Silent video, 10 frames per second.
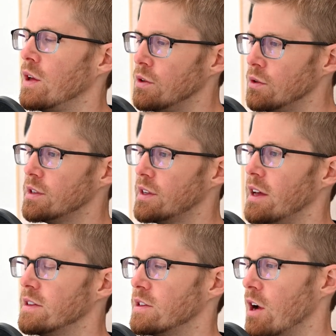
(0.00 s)
You
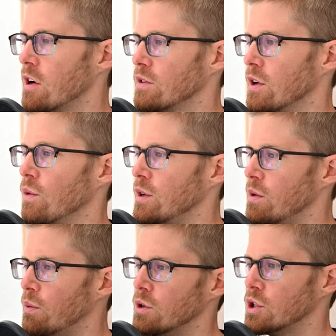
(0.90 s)
stay stuck there when
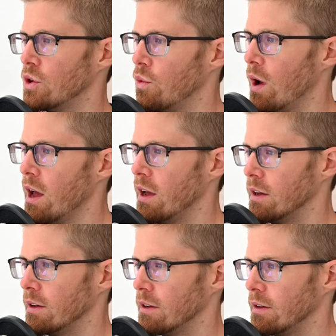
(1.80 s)
you push it away.